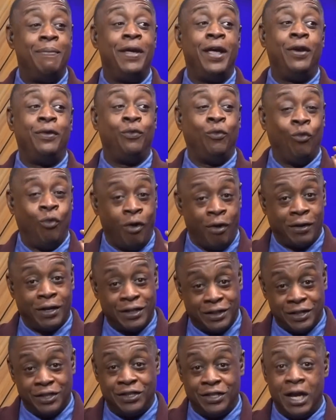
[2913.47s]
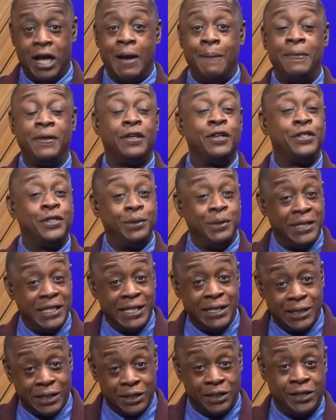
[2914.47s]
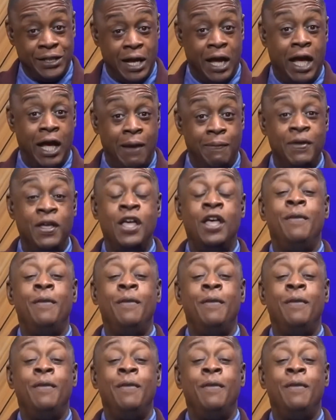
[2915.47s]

and work at this job because you need this job,